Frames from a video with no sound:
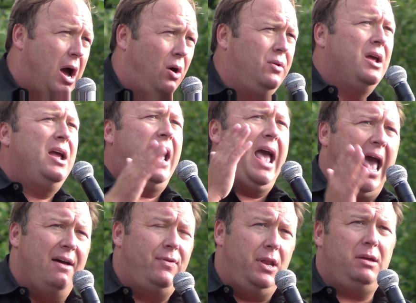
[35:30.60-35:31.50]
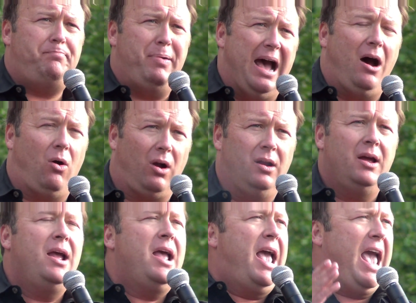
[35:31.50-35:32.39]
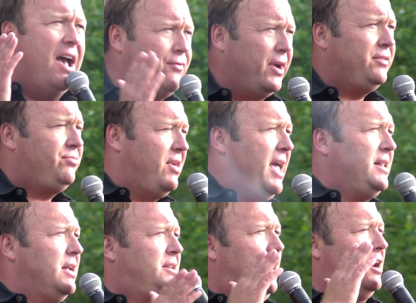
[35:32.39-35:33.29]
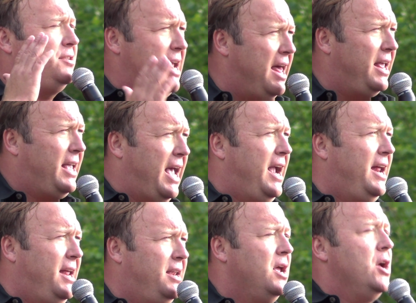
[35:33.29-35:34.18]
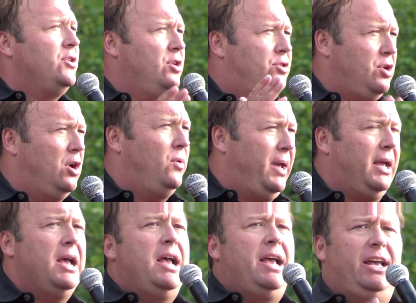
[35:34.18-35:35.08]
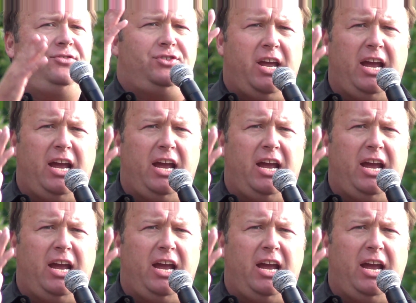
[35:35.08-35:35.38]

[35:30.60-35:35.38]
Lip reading: don't have any power. Everything that they're dedicated to doing is